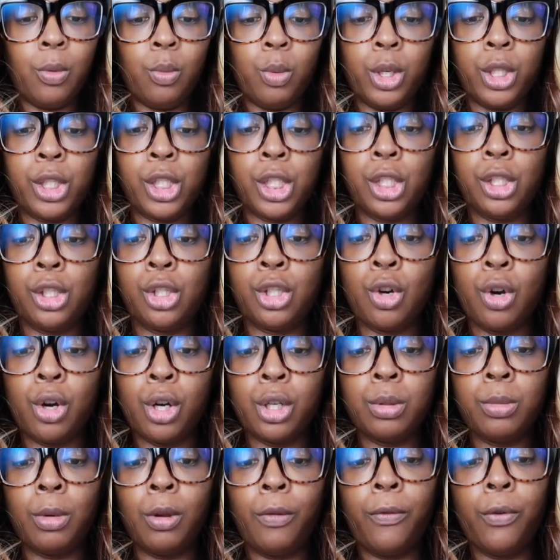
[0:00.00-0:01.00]
what she
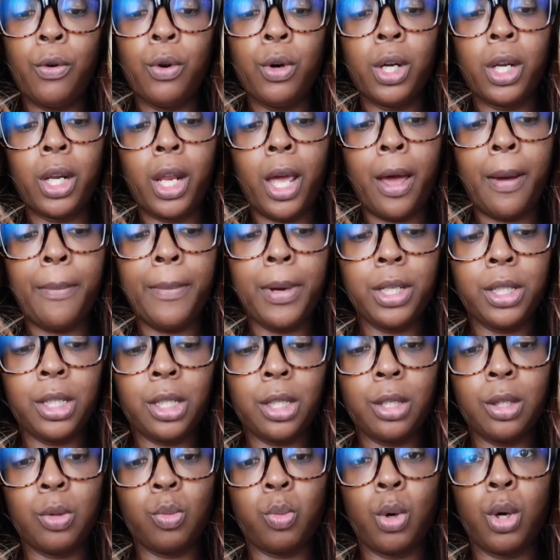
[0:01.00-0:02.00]
charged me for it and how
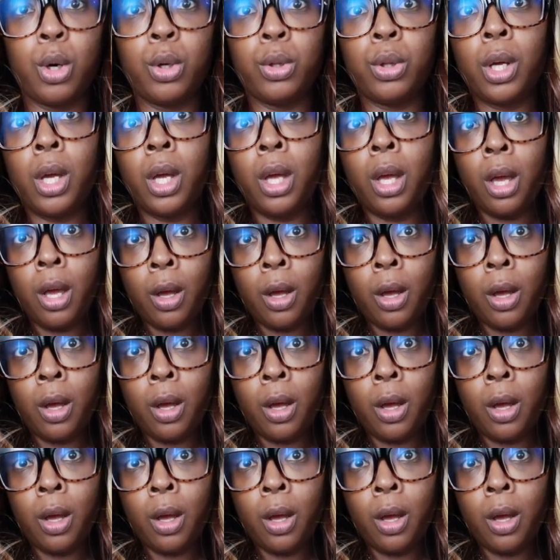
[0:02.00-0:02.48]
much it's worth